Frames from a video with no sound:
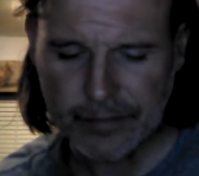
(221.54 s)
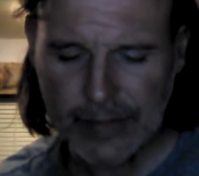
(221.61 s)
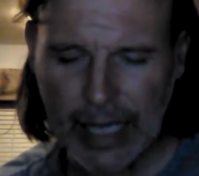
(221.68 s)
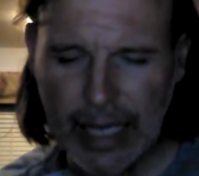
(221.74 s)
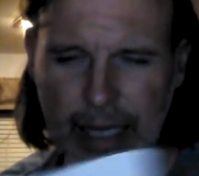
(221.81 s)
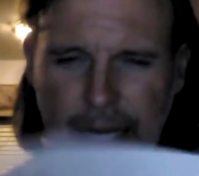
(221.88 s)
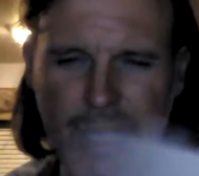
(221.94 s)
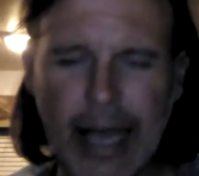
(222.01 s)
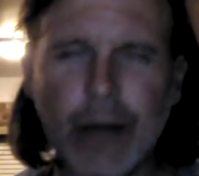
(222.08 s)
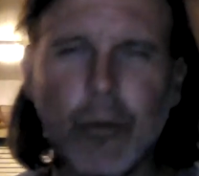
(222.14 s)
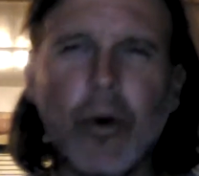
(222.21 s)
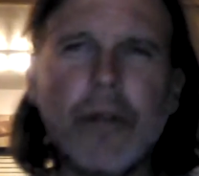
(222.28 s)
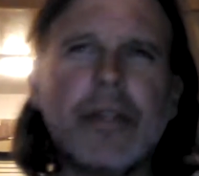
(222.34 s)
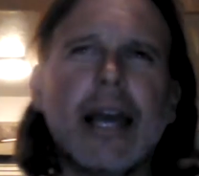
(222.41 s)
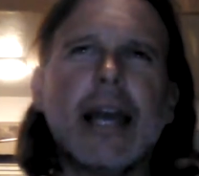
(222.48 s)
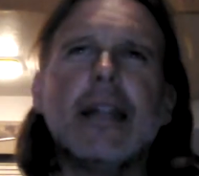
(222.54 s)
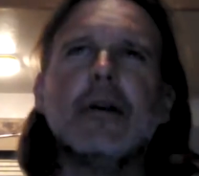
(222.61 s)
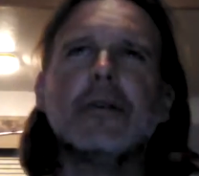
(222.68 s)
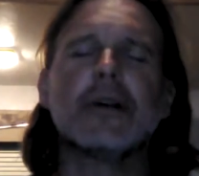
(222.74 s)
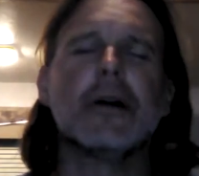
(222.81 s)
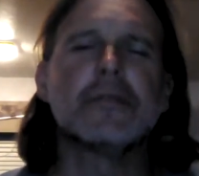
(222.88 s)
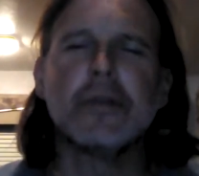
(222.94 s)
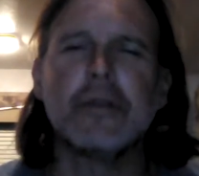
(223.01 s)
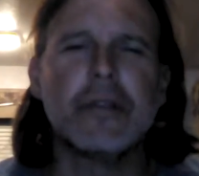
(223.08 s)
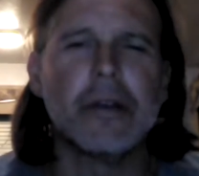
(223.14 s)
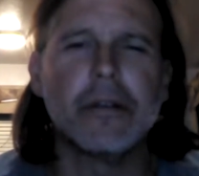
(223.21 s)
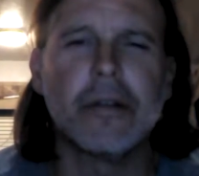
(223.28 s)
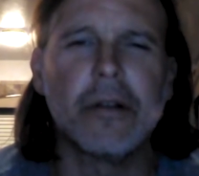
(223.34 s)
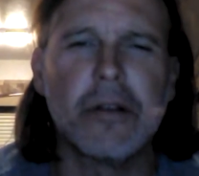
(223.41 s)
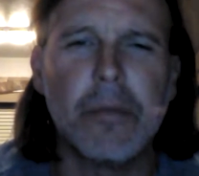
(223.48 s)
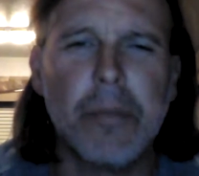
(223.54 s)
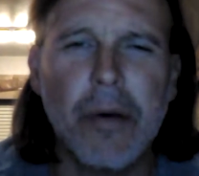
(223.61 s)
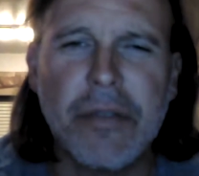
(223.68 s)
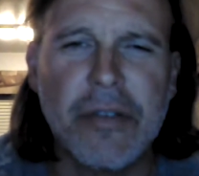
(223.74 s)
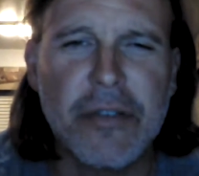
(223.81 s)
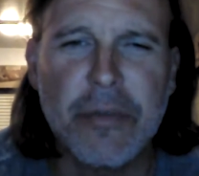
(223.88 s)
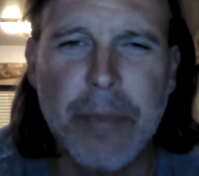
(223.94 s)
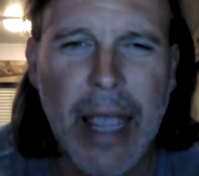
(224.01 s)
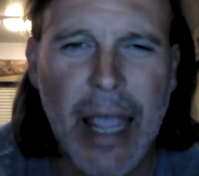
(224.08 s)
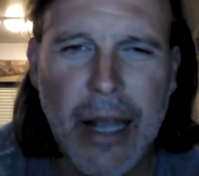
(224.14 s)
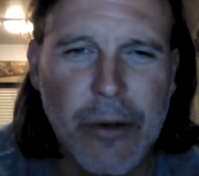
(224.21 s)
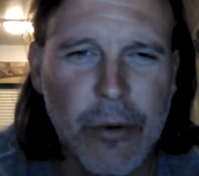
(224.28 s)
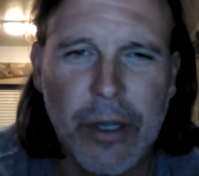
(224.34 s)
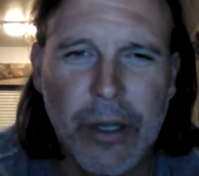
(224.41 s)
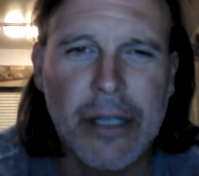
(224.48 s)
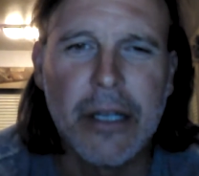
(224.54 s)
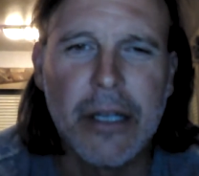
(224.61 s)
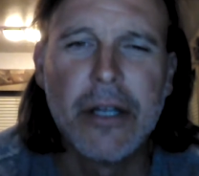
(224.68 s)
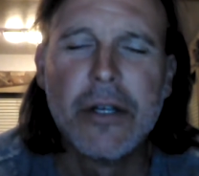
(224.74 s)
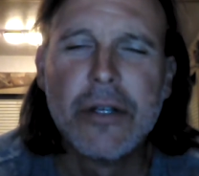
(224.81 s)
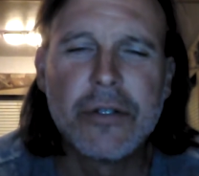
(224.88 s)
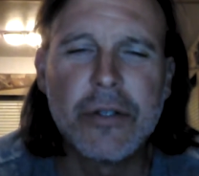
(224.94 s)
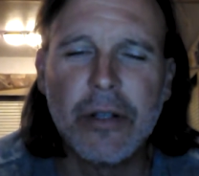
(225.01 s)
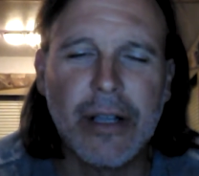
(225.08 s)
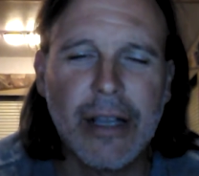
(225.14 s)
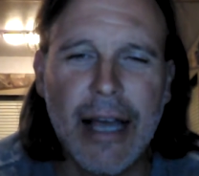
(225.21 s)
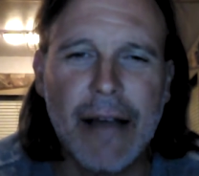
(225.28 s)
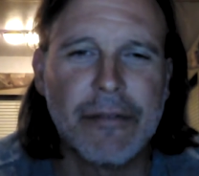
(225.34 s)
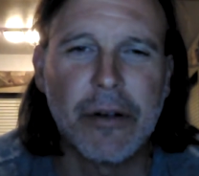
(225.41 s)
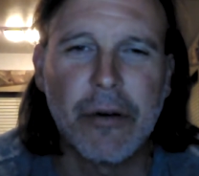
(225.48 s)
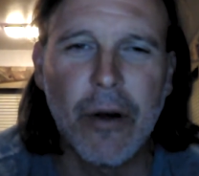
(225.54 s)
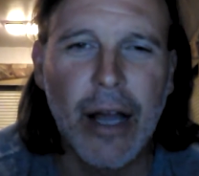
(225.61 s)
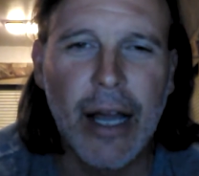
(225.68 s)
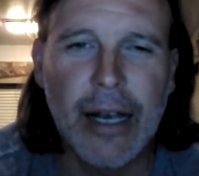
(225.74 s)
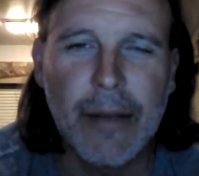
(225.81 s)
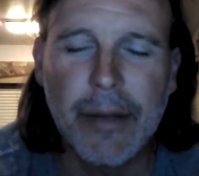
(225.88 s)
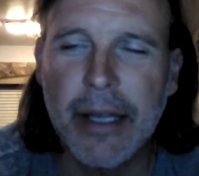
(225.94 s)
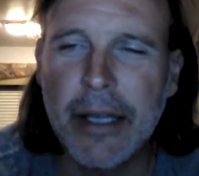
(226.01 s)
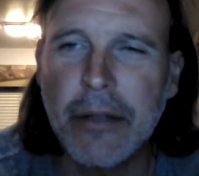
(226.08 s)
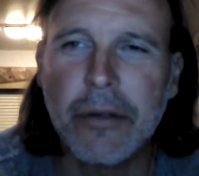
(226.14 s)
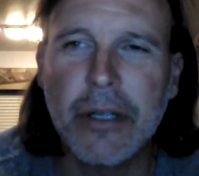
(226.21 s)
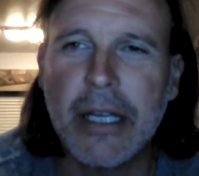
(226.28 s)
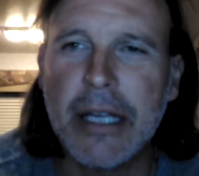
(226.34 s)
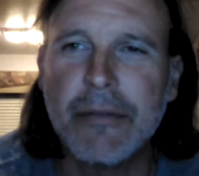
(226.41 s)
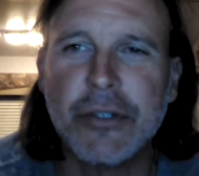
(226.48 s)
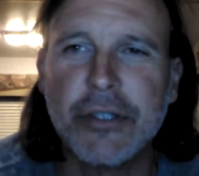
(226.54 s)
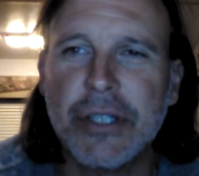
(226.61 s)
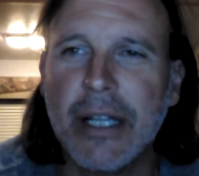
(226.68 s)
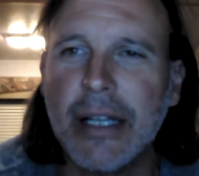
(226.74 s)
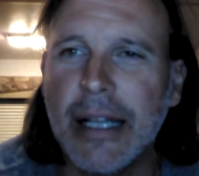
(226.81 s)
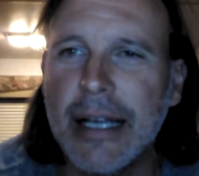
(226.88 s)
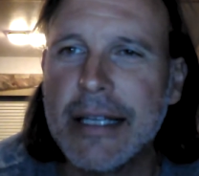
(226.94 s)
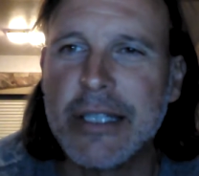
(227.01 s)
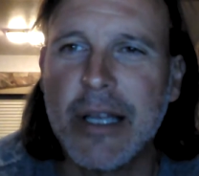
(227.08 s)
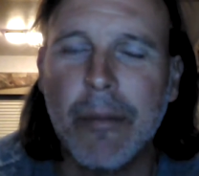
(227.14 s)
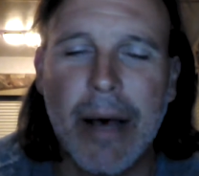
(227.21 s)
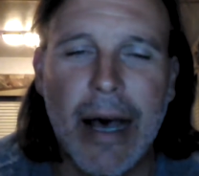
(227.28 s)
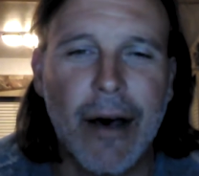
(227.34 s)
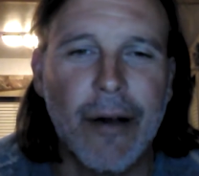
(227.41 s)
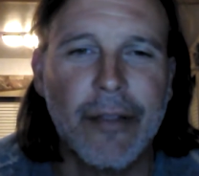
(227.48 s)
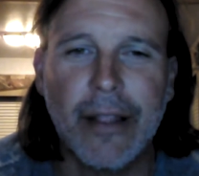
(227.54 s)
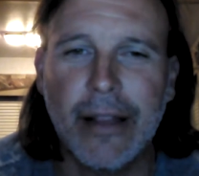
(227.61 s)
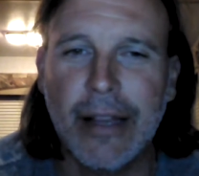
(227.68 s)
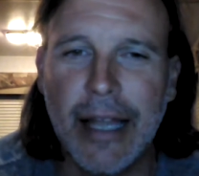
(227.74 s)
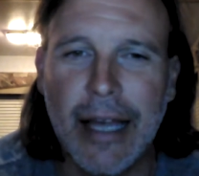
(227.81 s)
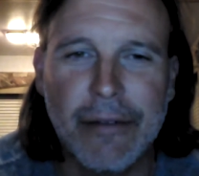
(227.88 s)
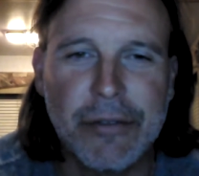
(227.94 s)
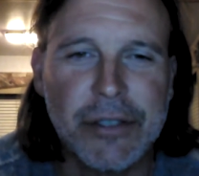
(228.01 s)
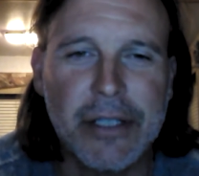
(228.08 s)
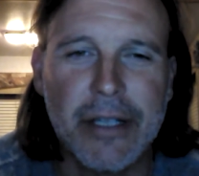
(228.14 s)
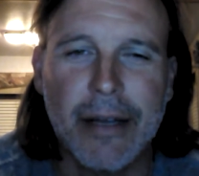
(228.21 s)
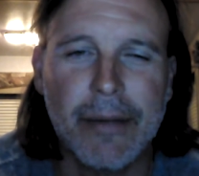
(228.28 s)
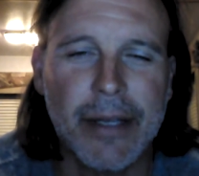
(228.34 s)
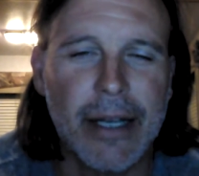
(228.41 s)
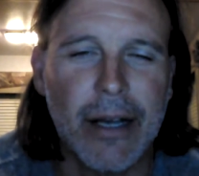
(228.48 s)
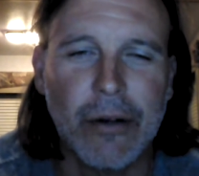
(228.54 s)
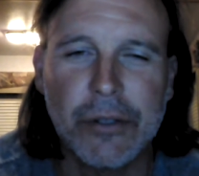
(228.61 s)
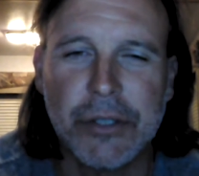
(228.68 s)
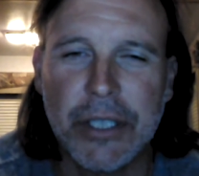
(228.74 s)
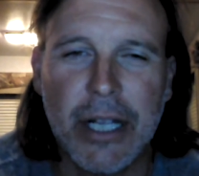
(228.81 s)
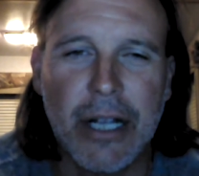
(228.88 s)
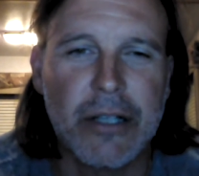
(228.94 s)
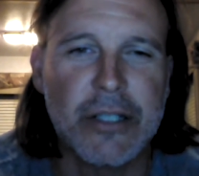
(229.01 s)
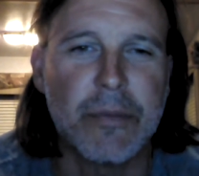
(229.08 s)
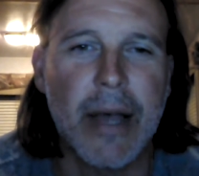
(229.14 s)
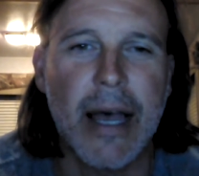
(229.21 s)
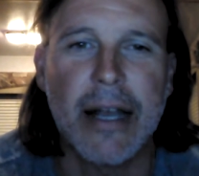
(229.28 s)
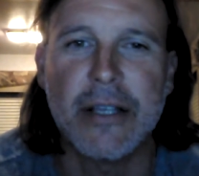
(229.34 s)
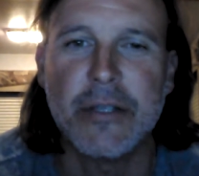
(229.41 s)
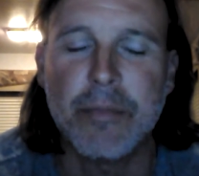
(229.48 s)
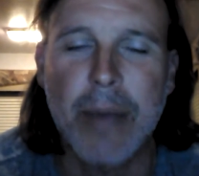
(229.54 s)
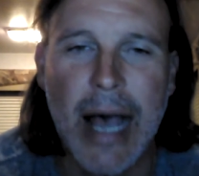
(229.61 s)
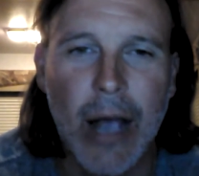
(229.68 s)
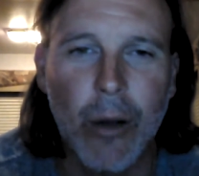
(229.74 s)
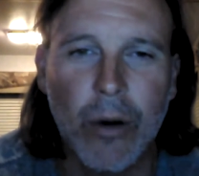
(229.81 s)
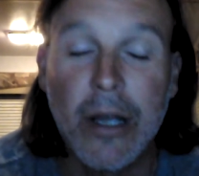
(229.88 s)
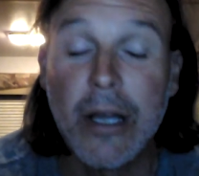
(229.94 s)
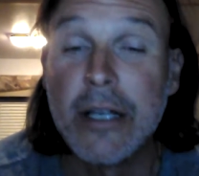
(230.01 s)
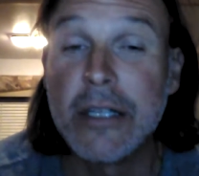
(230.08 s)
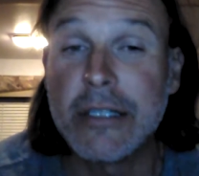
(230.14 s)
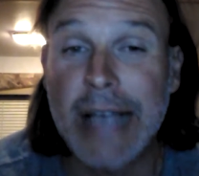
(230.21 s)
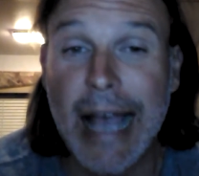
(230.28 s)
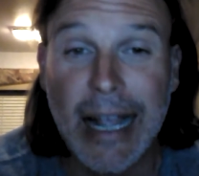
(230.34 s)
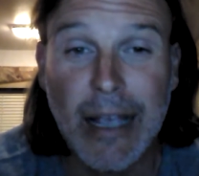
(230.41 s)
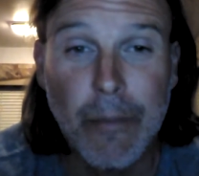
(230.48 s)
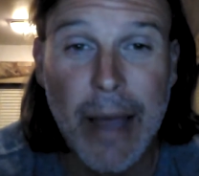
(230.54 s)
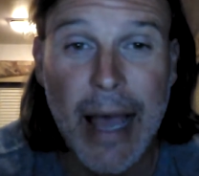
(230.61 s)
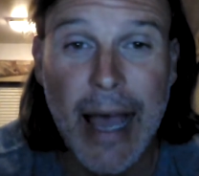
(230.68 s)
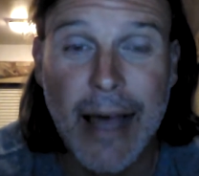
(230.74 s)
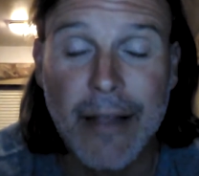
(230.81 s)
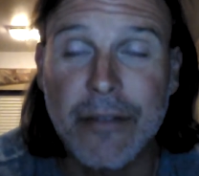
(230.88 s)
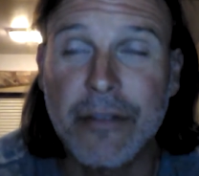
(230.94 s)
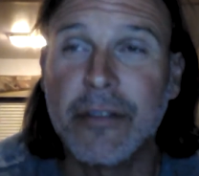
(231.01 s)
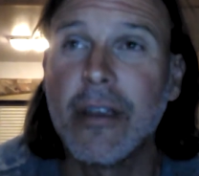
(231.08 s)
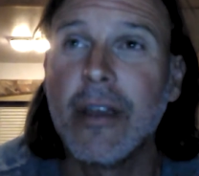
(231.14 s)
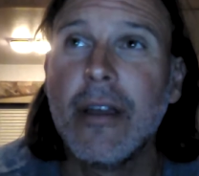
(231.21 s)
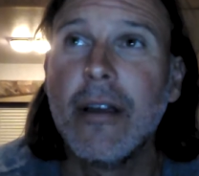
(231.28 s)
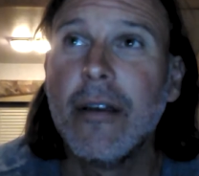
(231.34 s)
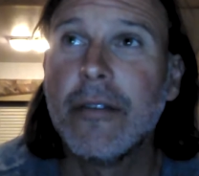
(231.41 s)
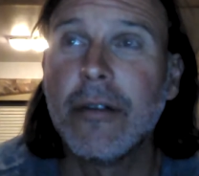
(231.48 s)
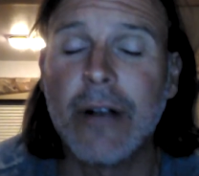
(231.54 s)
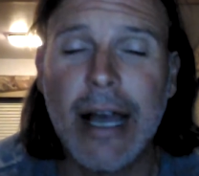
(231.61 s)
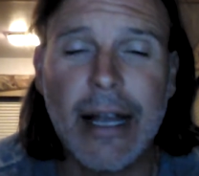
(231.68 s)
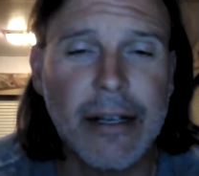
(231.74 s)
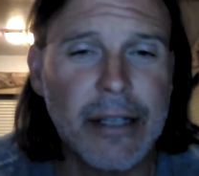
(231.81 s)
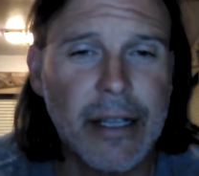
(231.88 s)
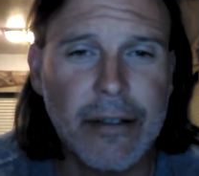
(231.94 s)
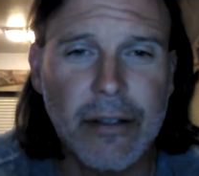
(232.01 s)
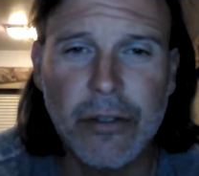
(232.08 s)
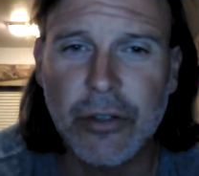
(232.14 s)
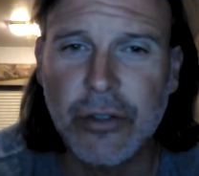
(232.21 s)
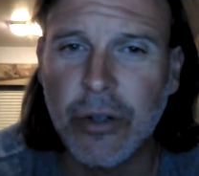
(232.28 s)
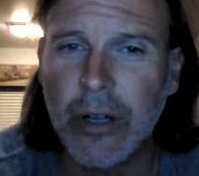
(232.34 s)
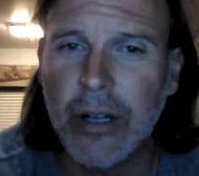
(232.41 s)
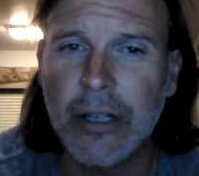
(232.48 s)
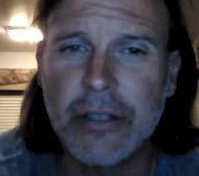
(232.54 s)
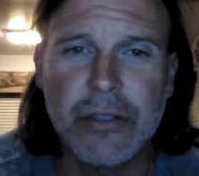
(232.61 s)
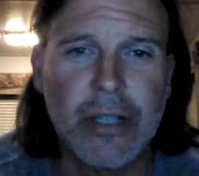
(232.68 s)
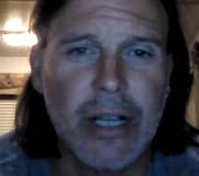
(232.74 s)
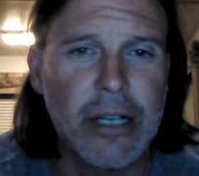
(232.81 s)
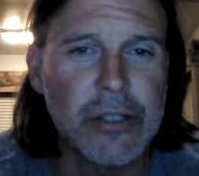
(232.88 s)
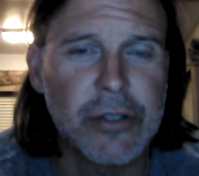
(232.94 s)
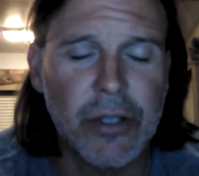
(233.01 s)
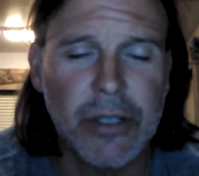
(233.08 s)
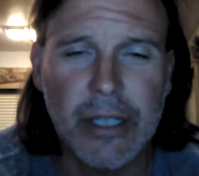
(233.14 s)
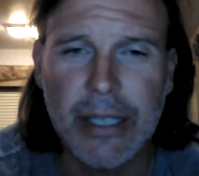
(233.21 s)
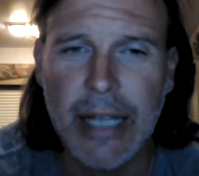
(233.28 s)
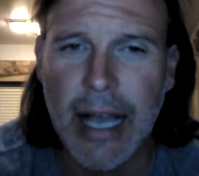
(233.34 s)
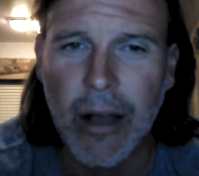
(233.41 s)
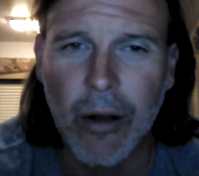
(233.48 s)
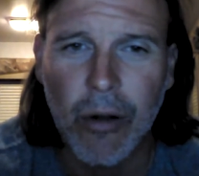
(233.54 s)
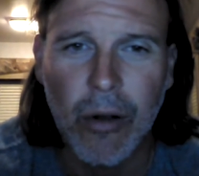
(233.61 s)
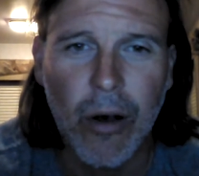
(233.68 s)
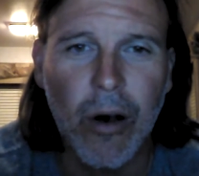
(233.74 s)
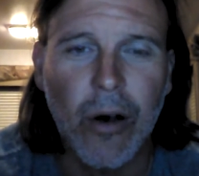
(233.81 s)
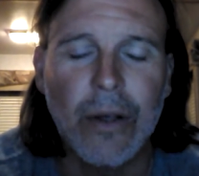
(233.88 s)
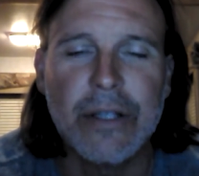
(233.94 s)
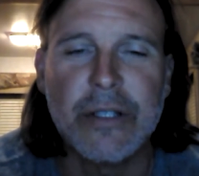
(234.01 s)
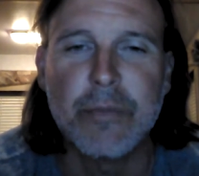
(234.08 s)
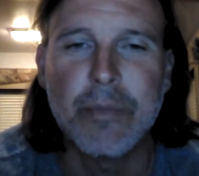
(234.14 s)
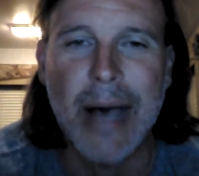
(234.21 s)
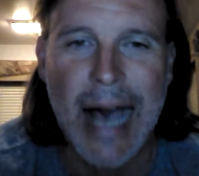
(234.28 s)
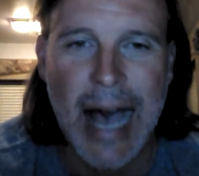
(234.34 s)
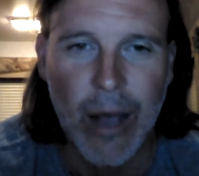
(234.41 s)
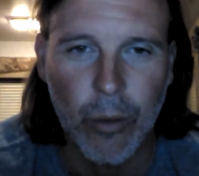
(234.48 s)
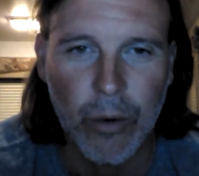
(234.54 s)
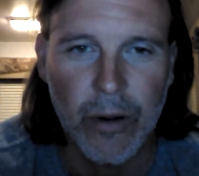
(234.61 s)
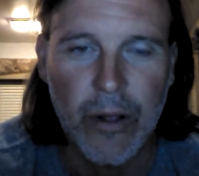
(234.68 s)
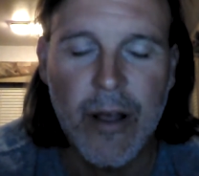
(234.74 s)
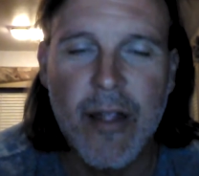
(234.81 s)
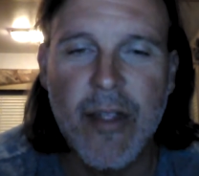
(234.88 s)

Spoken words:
And yeah, one thing I noticed also, they're both just pandering to the left and right. I mean, Hillary could give a shit less about the left. All she cares about is power. Psychopaths, they're not addicted to drugs, they're not addicted to alcohol. It's power.